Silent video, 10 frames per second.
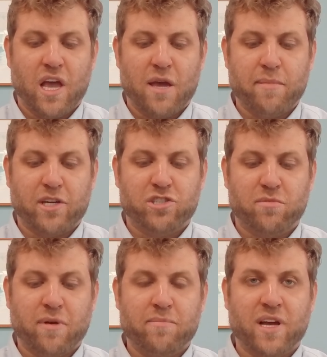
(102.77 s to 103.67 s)
and make sure
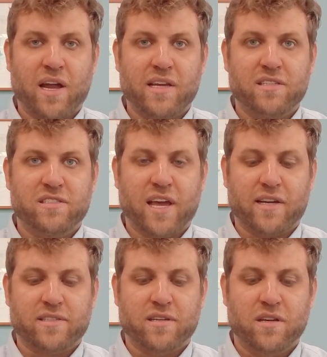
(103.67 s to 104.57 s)
Mamdani
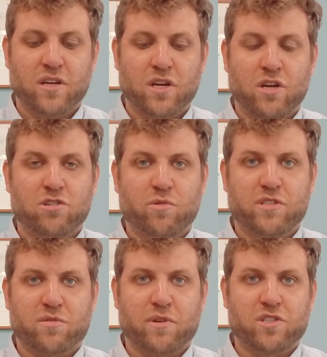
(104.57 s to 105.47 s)
sticks to
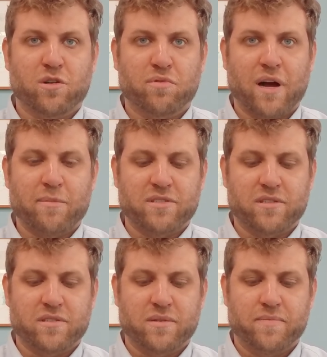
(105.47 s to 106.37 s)
his original
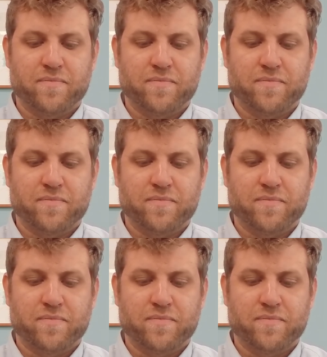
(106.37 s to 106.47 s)
promises.